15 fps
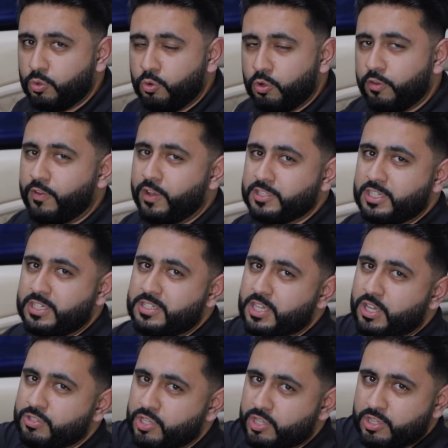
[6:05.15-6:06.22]
All of our
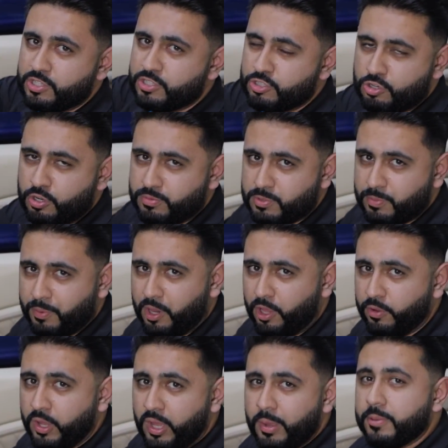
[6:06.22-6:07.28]
details are in the description below.